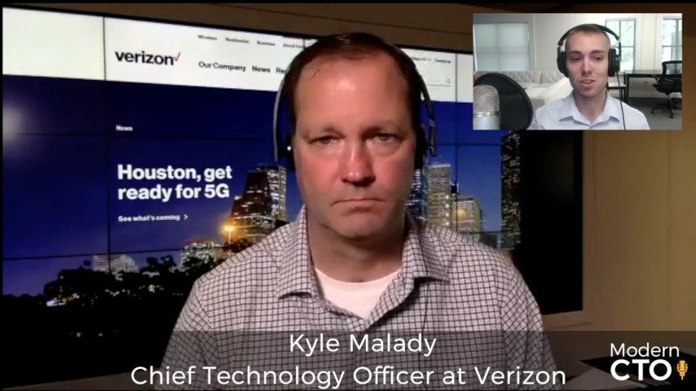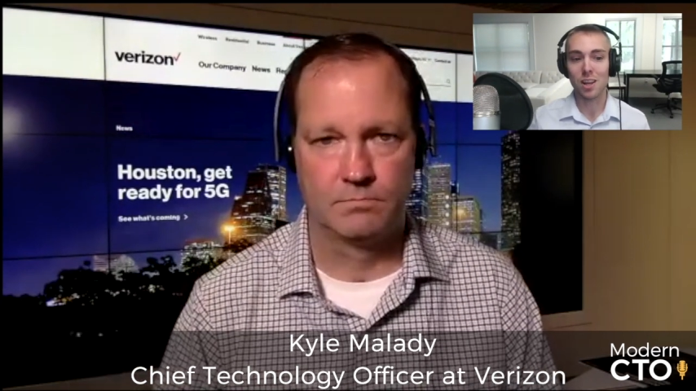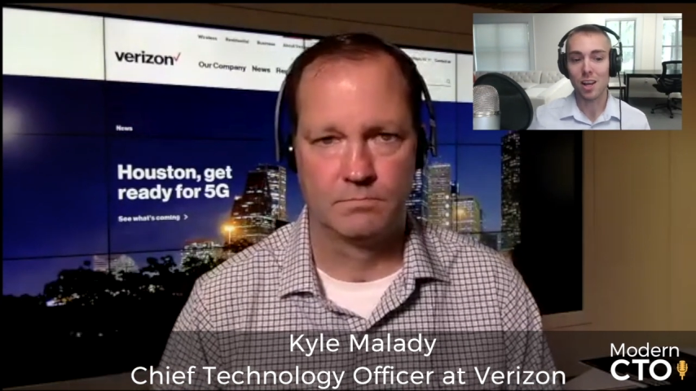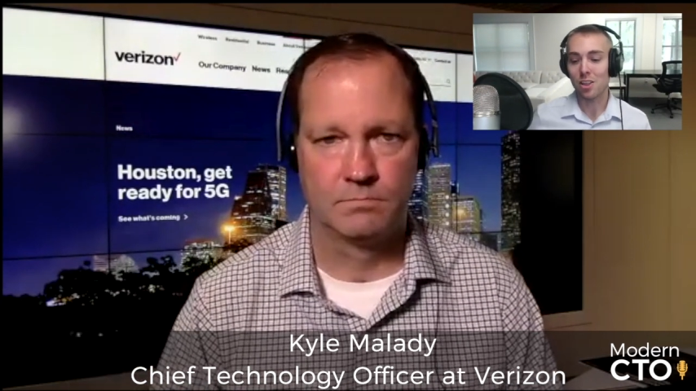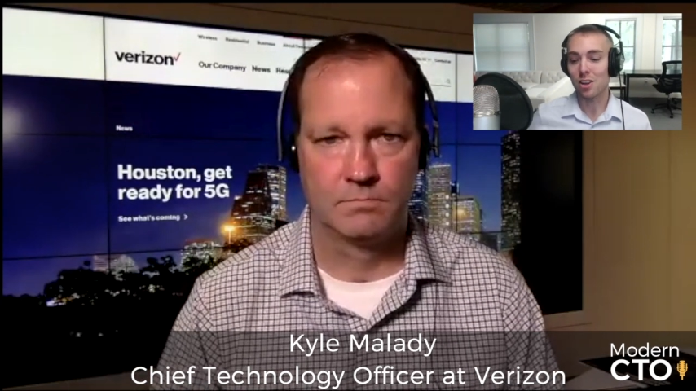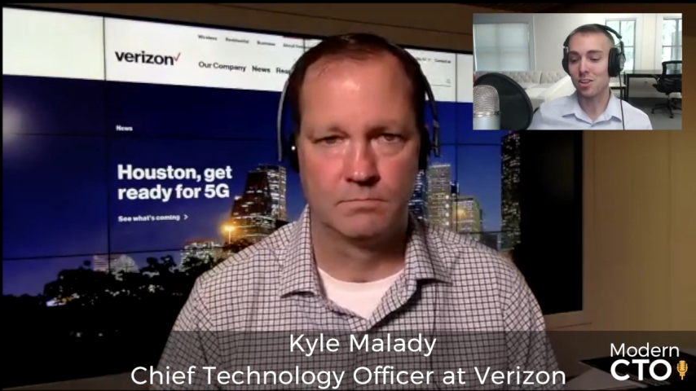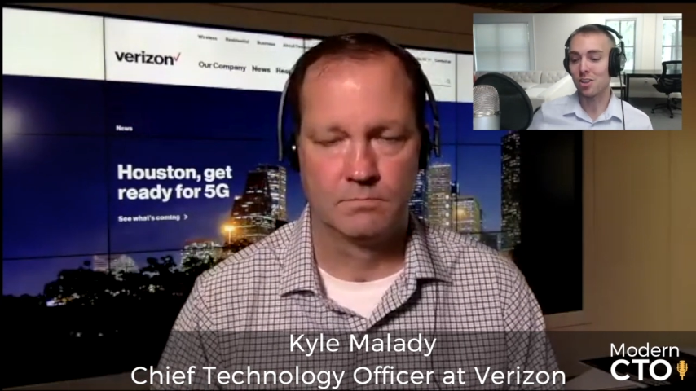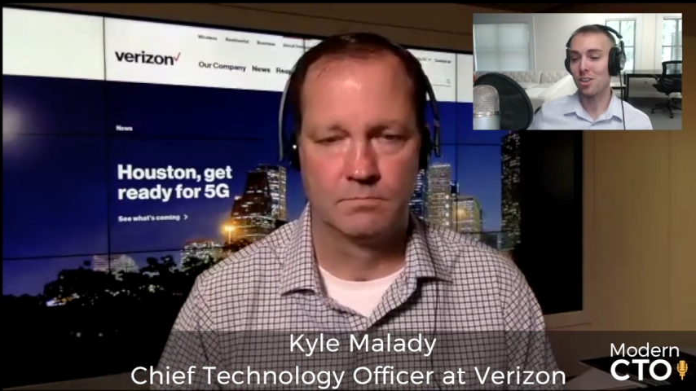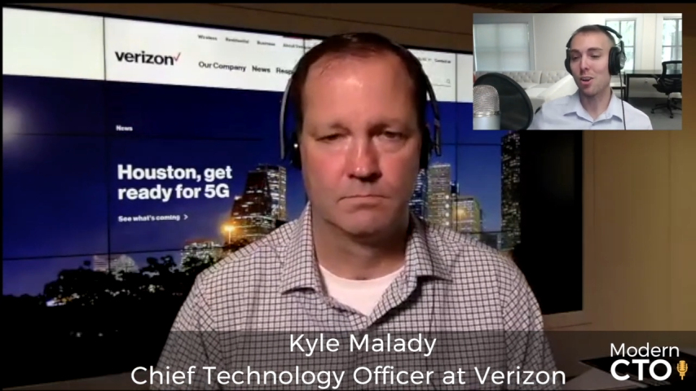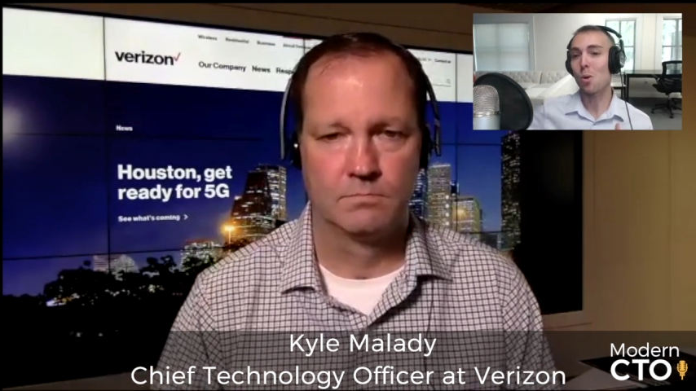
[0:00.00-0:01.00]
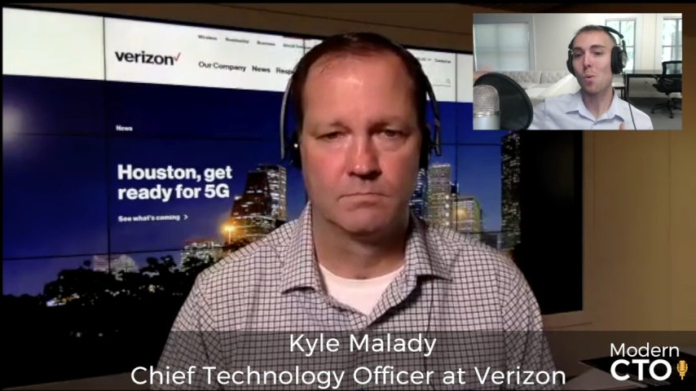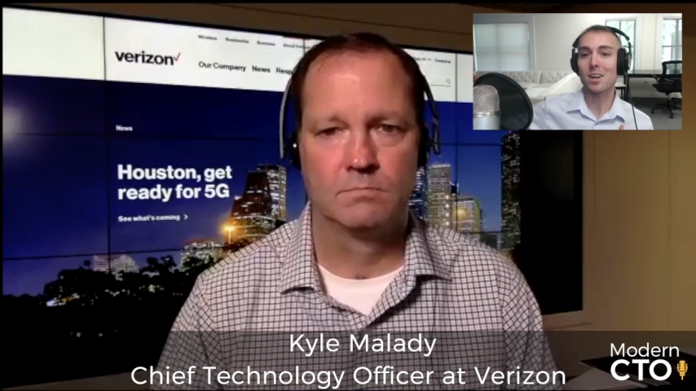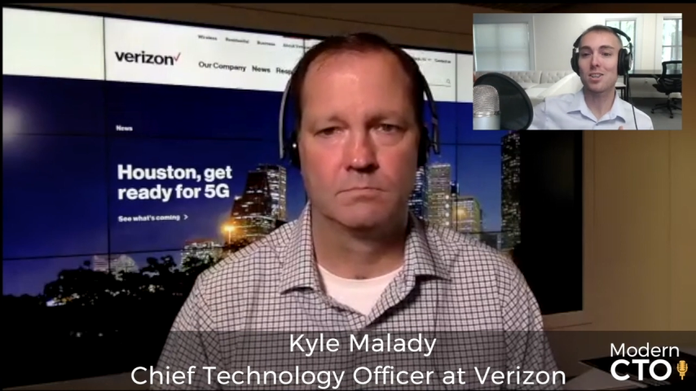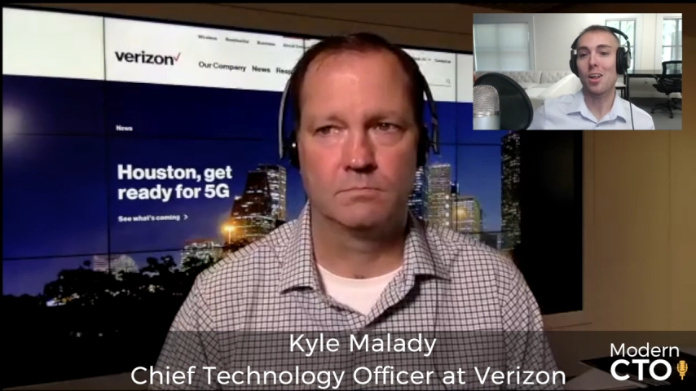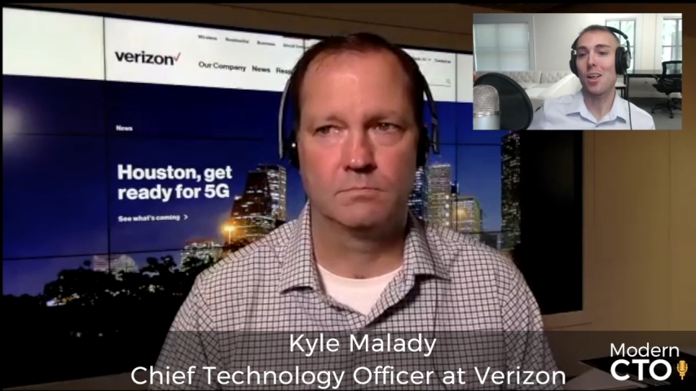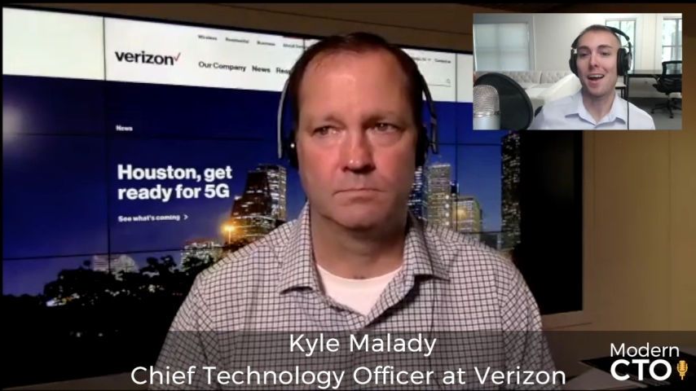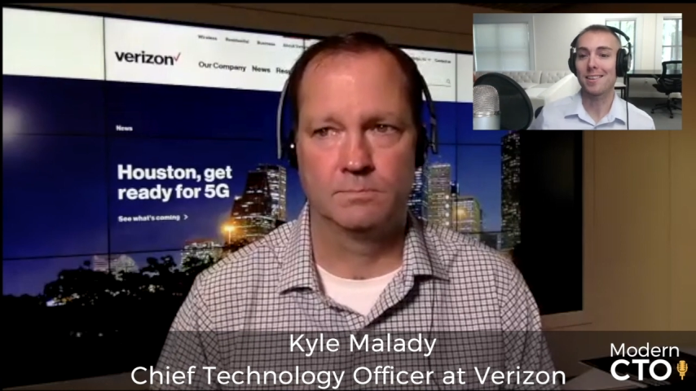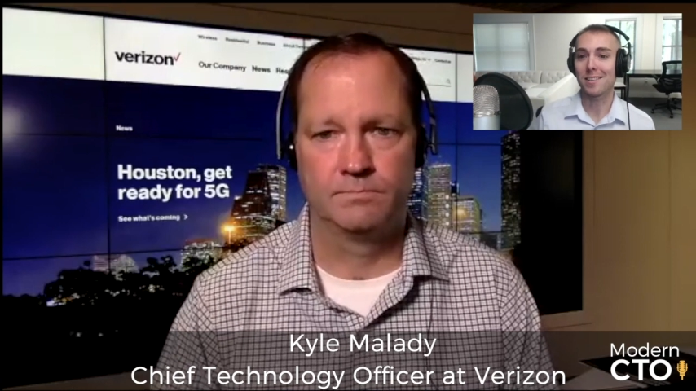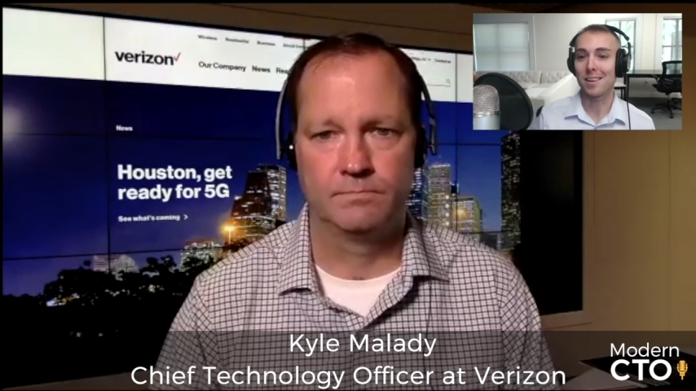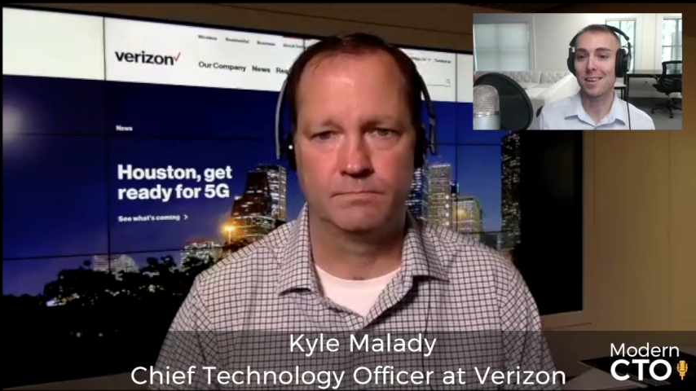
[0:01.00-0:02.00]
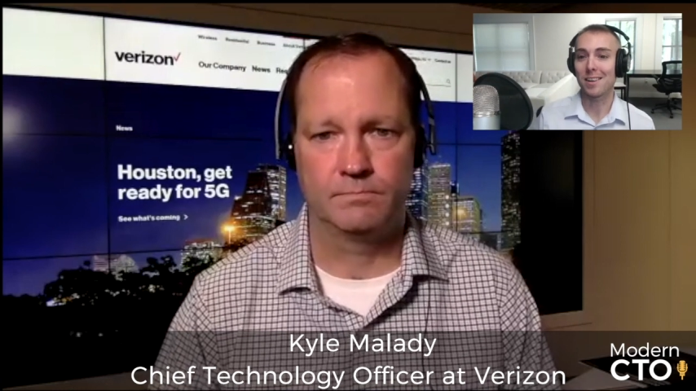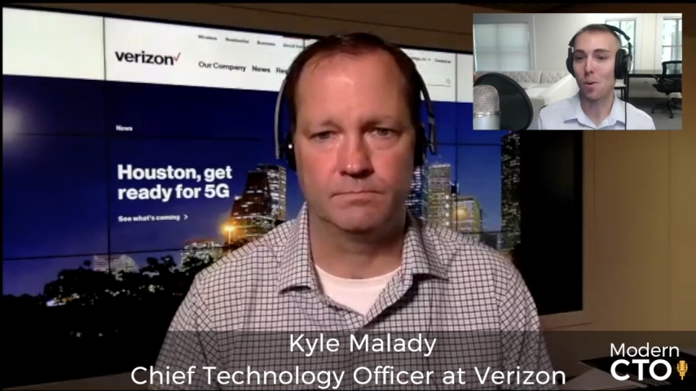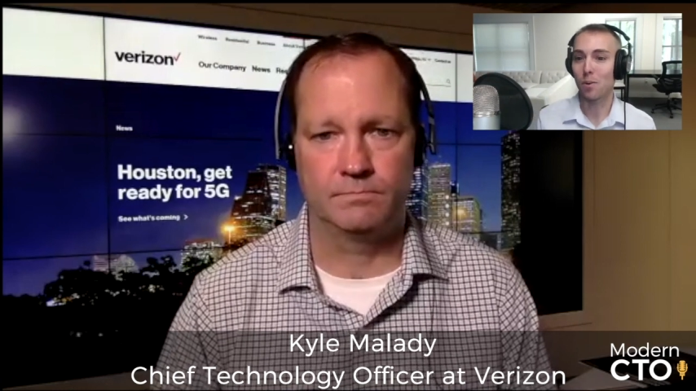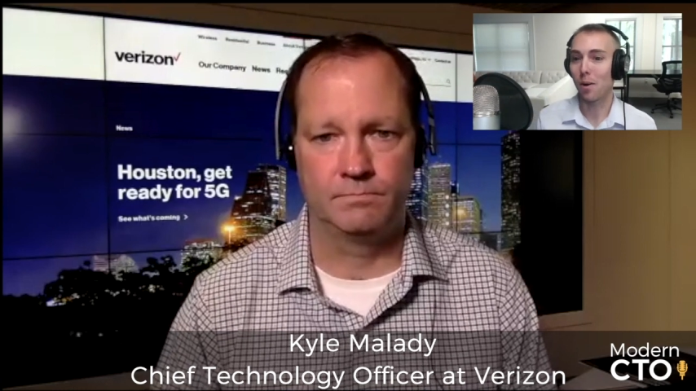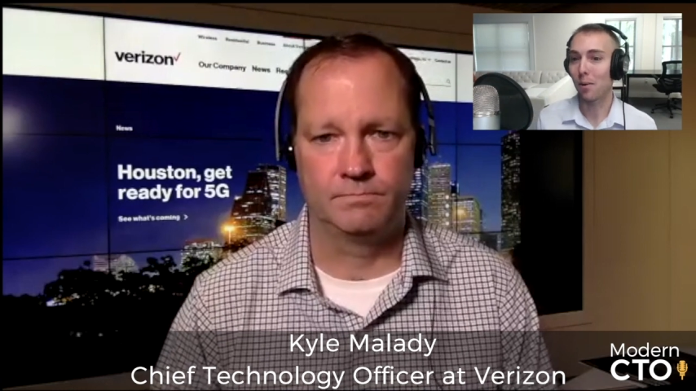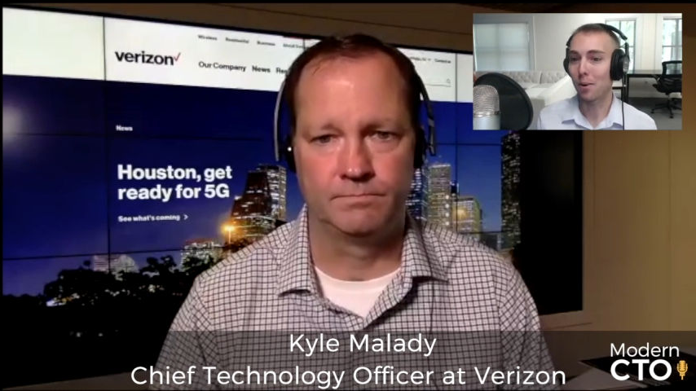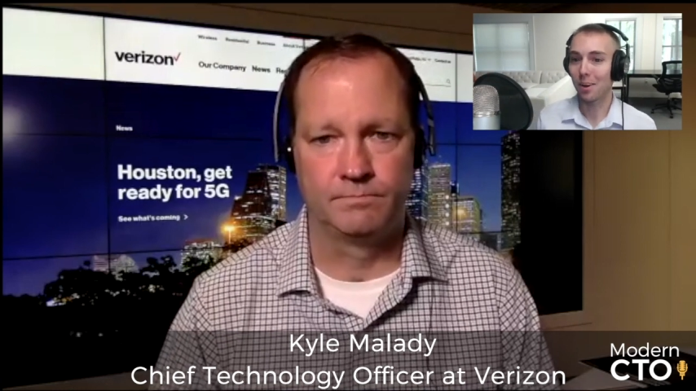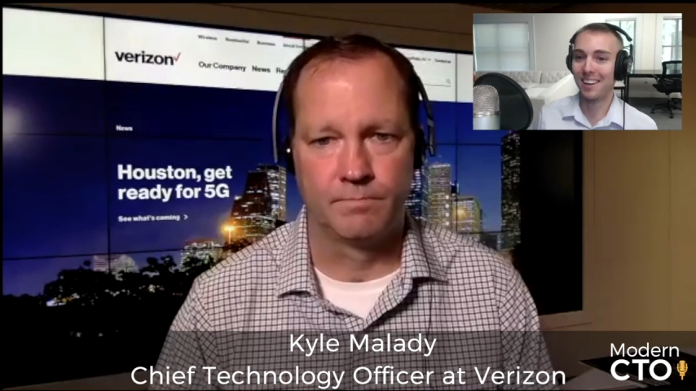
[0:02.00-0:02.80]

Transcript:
Speaker 1: just there's no question I'll ask that you won't know.